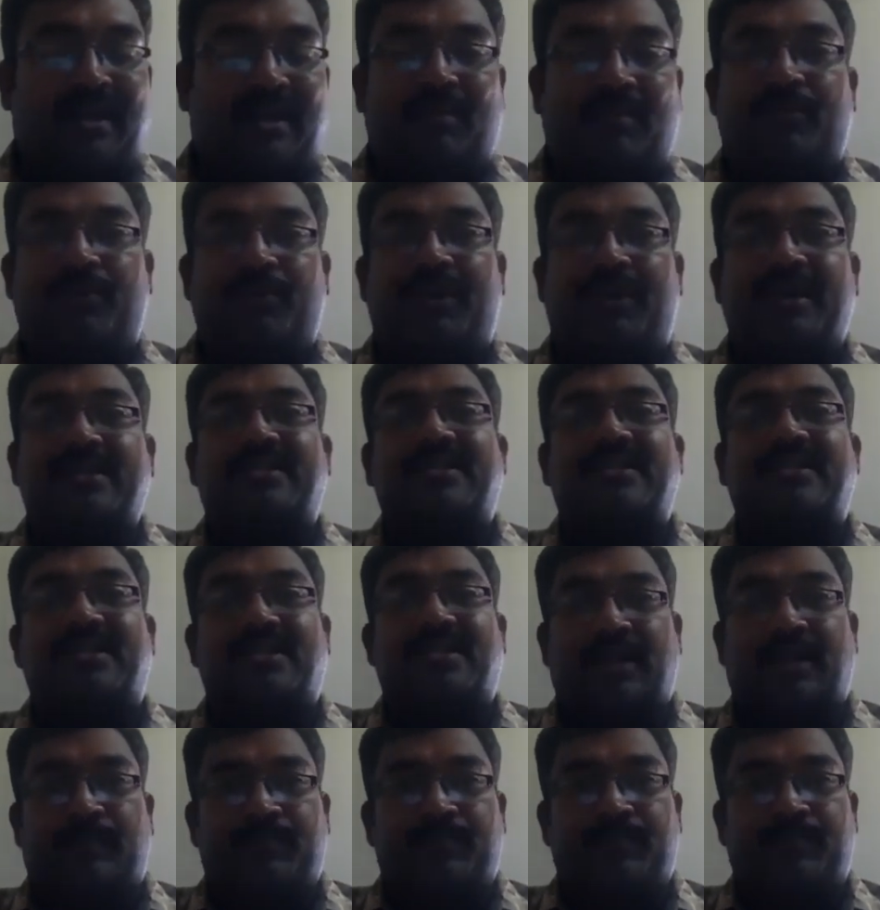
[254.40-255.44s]
computing
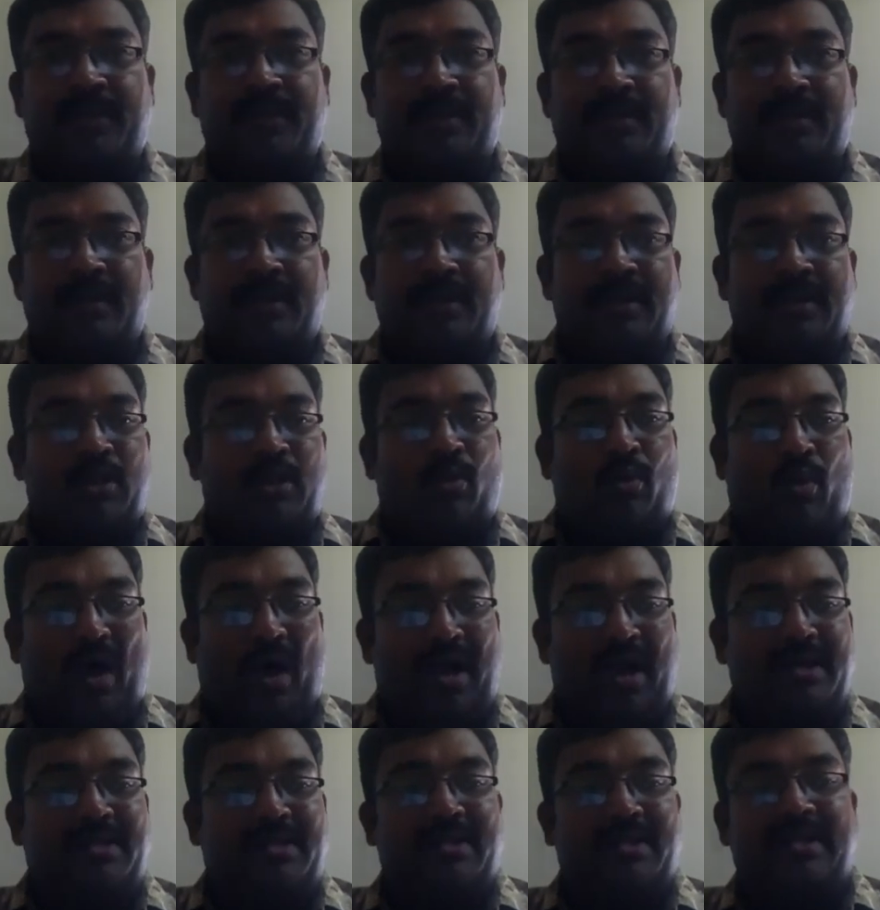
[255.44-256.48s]
system. So
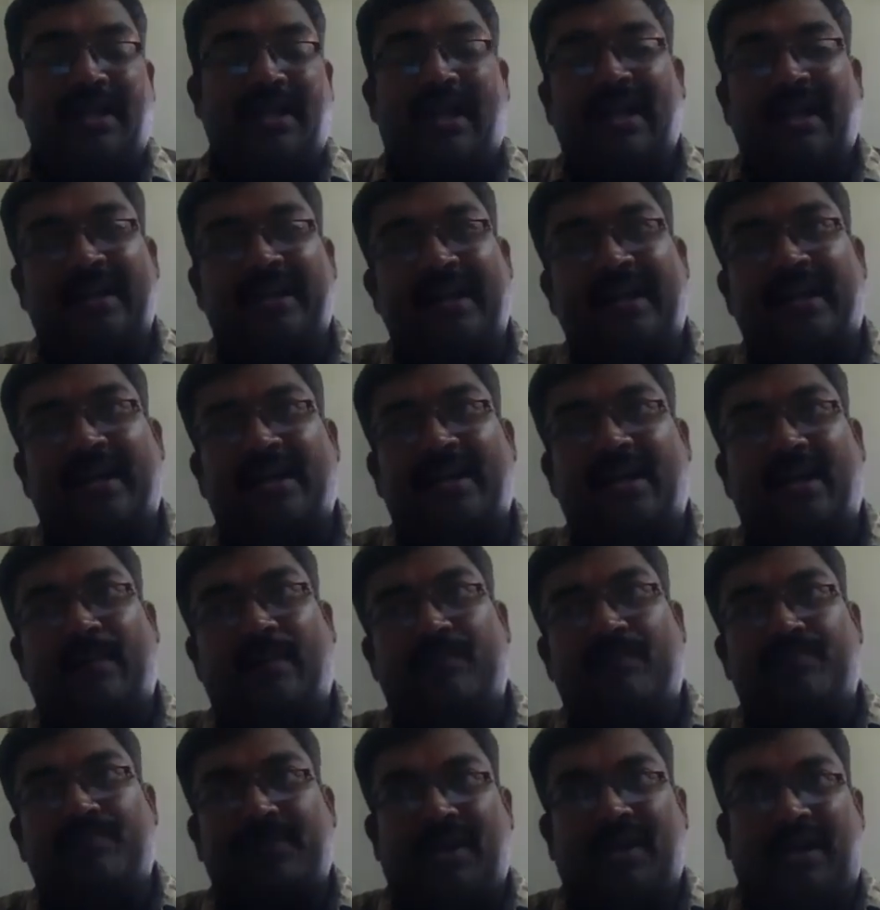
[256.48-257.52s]
once the data
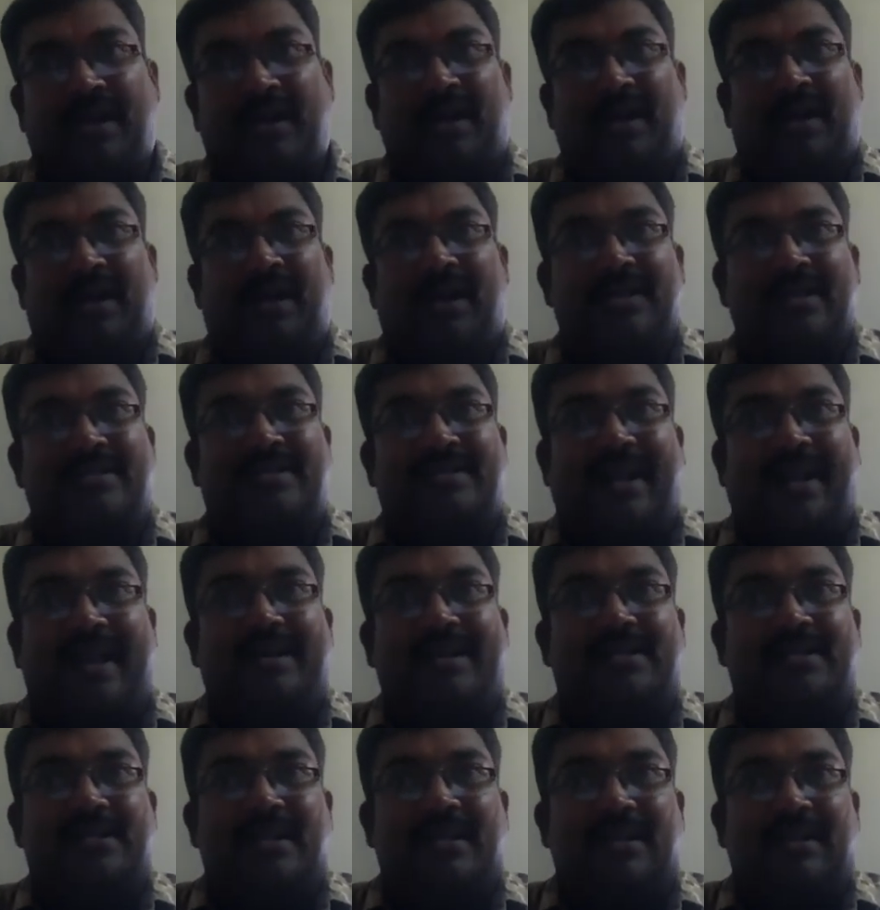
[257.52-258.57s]

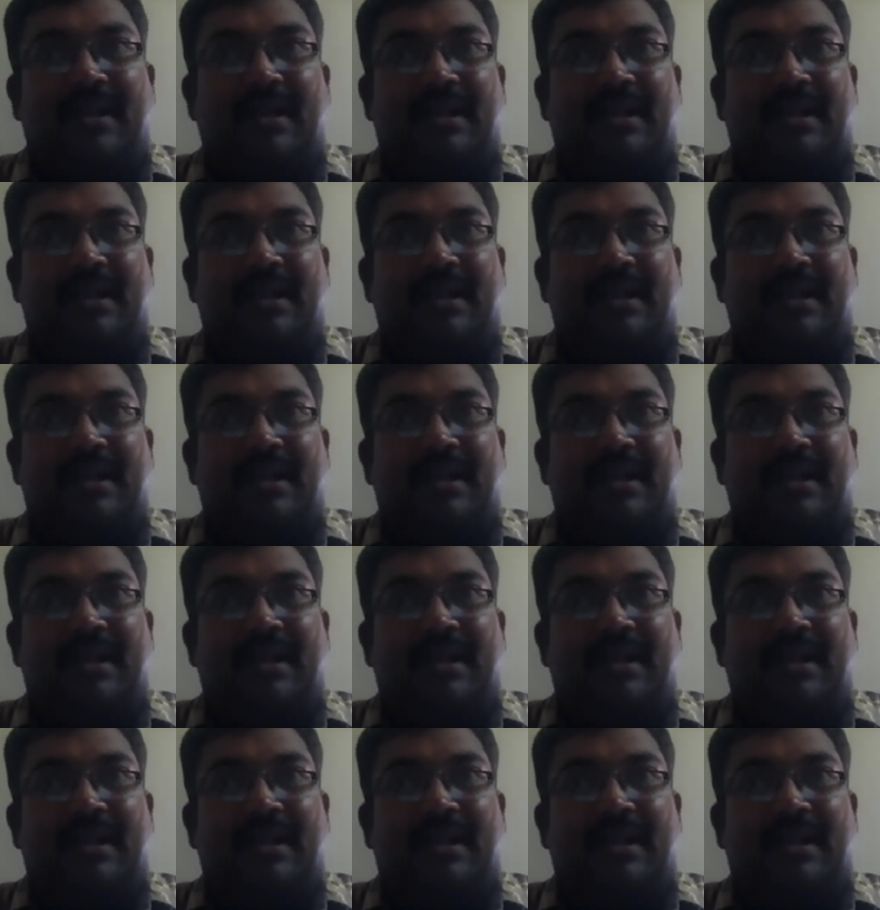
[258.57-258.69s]
science